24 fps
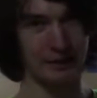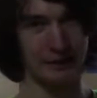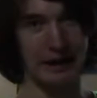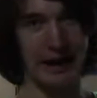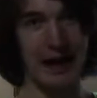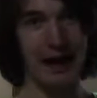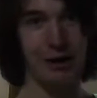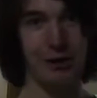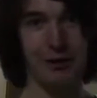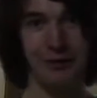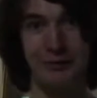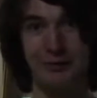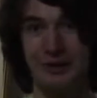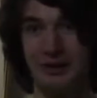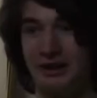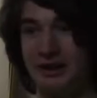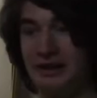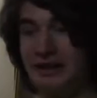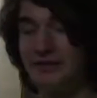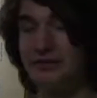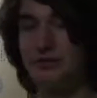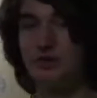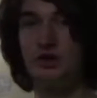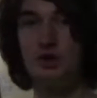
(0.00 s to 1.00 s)
However,
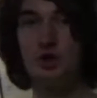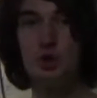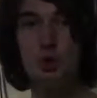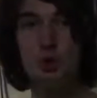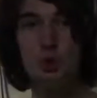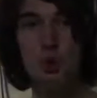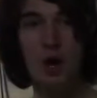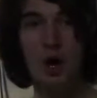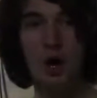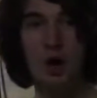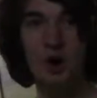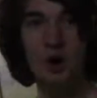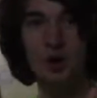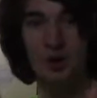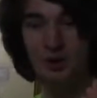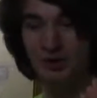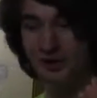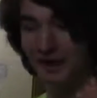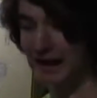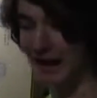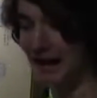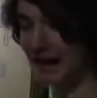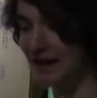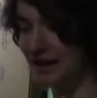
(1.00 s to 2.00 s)
if you
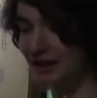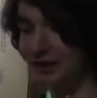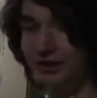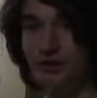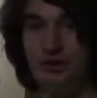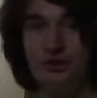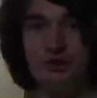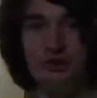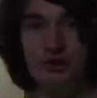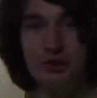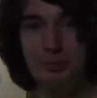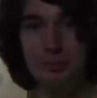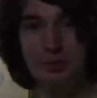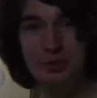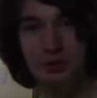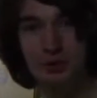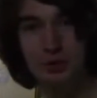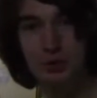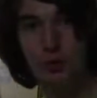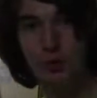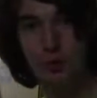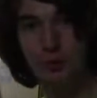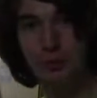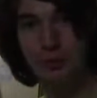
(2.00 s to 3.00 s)
are a super
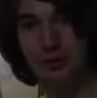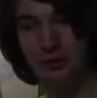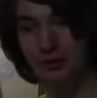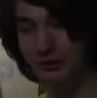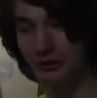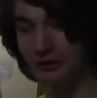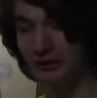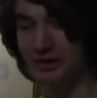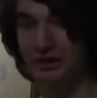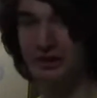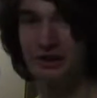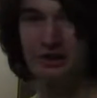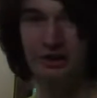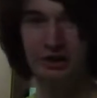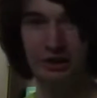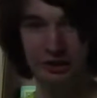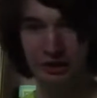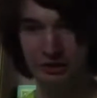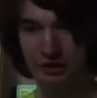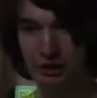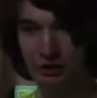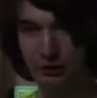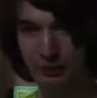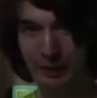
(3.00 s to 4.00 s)
cool person, you're going to
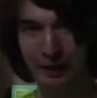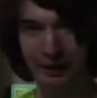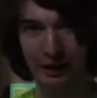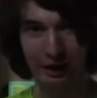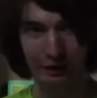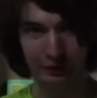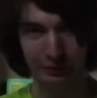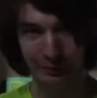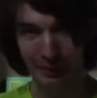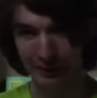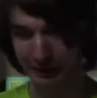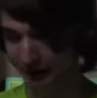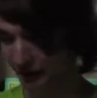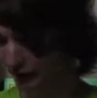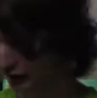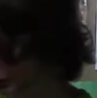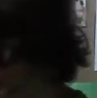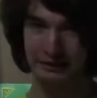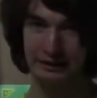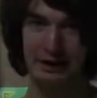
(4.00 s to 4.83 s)
use my other methods.